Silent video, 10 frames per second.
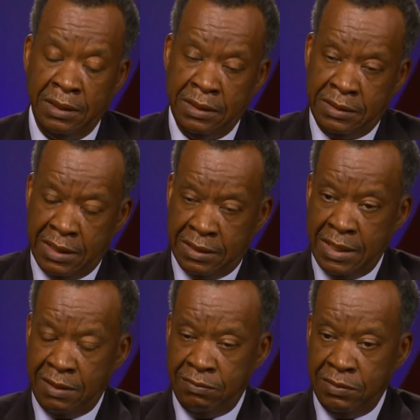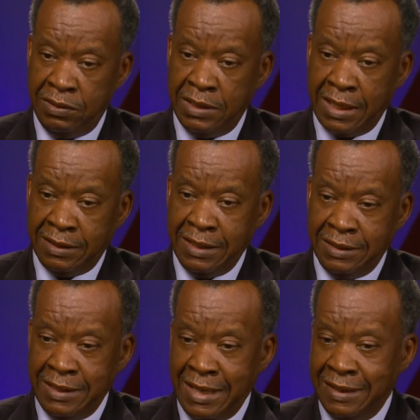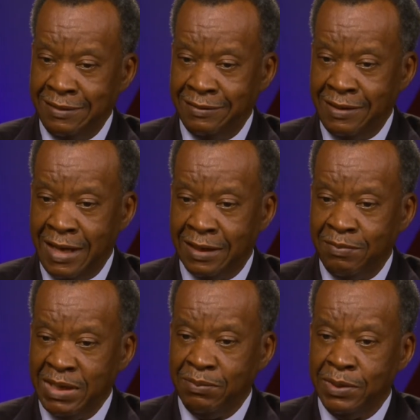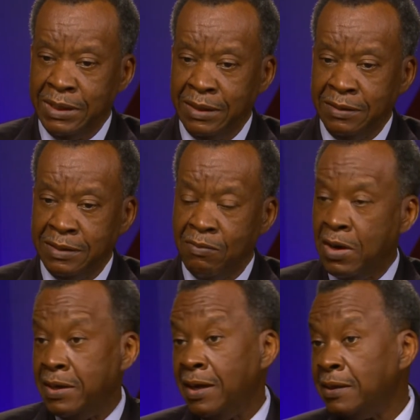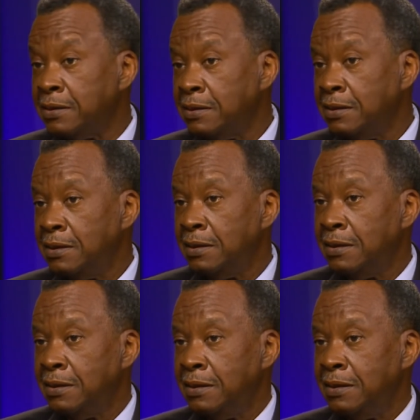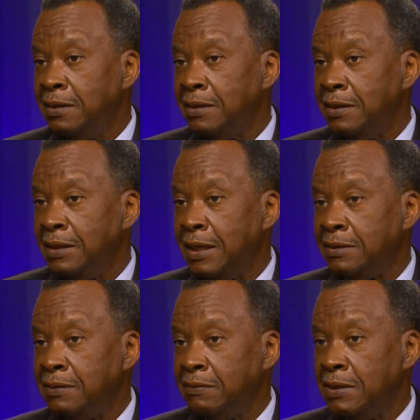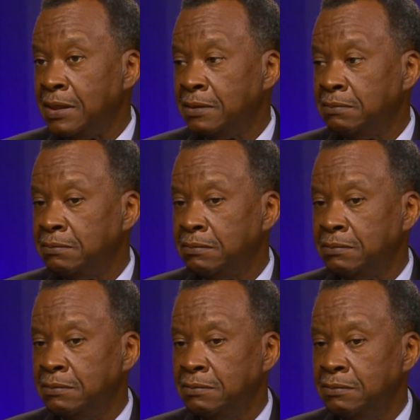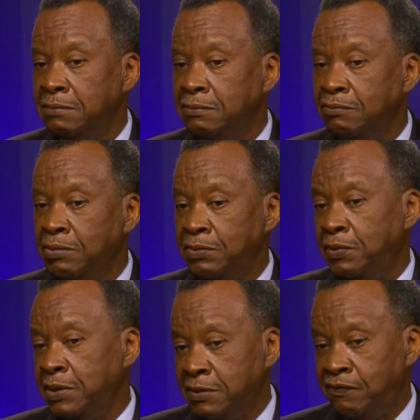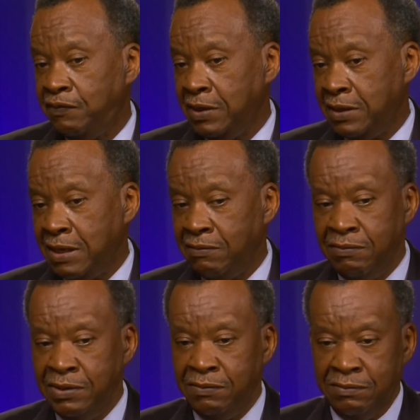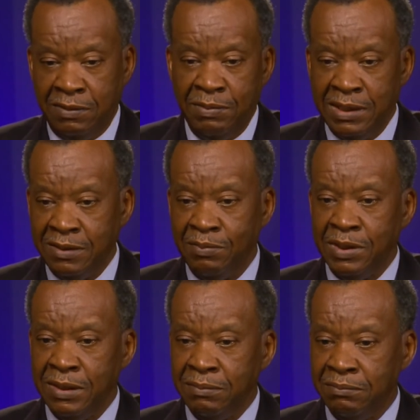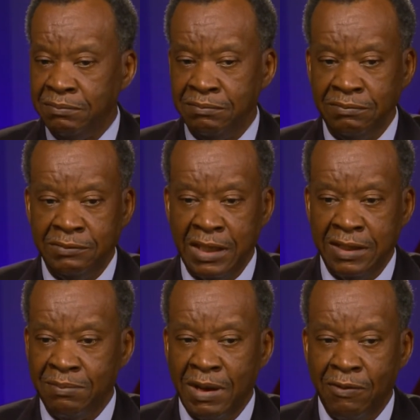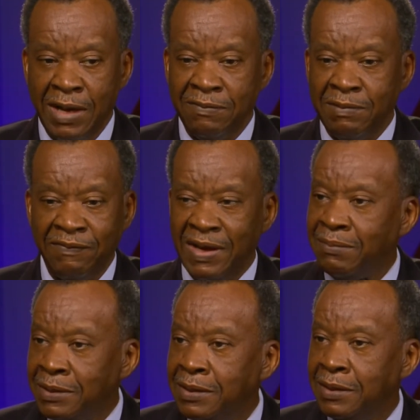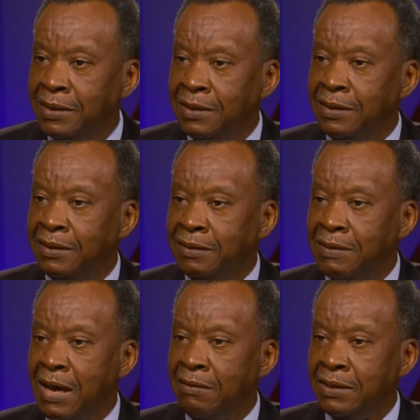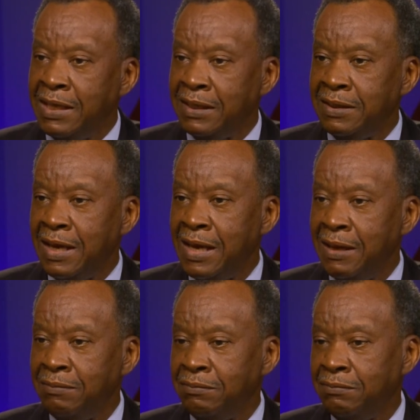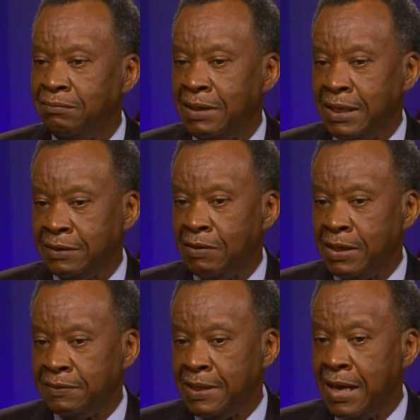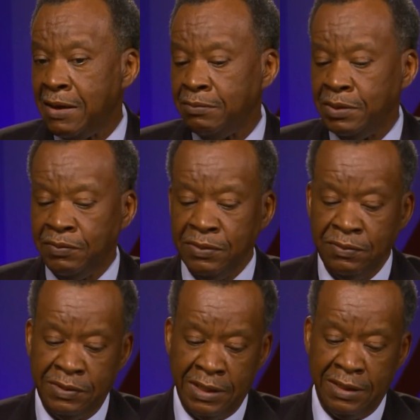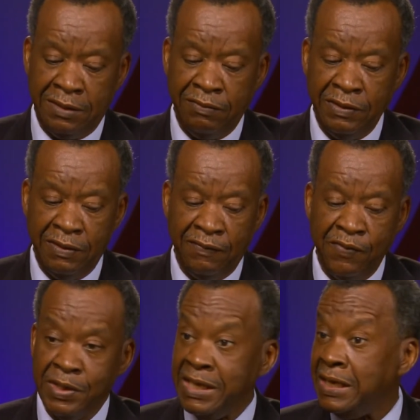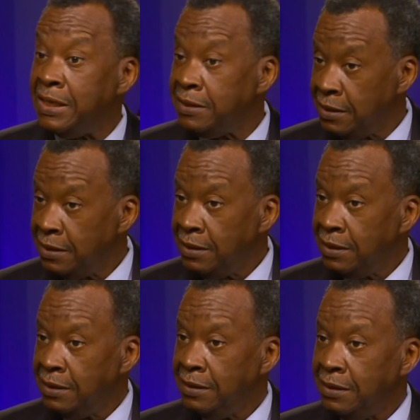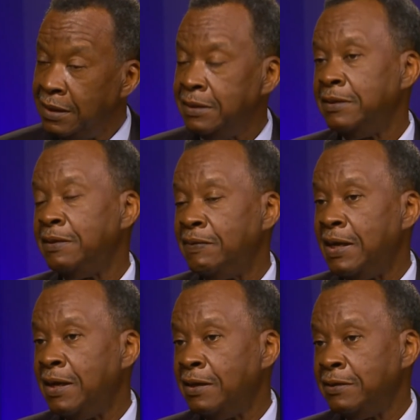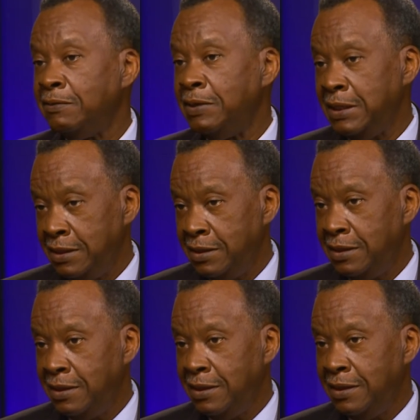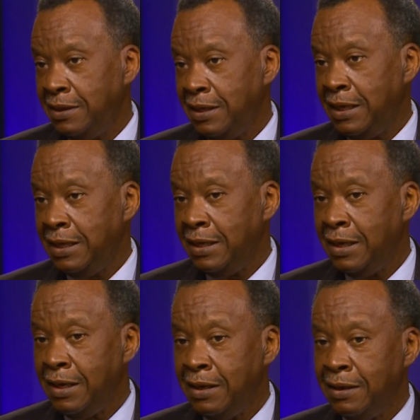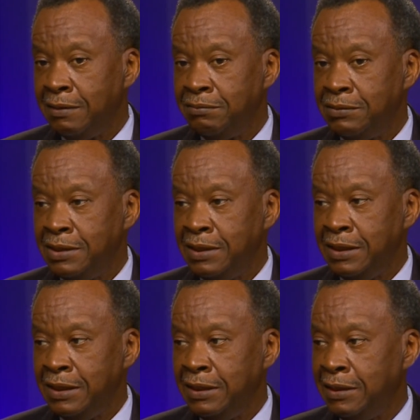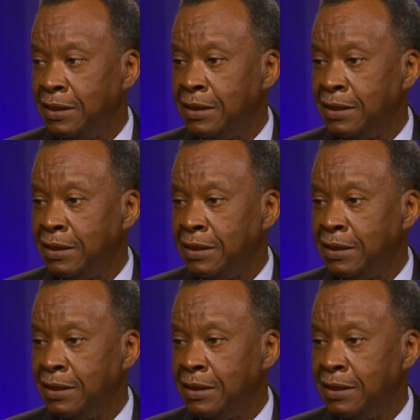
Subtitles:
he said that, did I think that I could make money somewhere else? And I said, well, we just figured that we could make some money and take care of my wife and my family. Sure. Now, at that time, my ex-wife now, but we had 3 or 4 kids, right. $135 a week. And he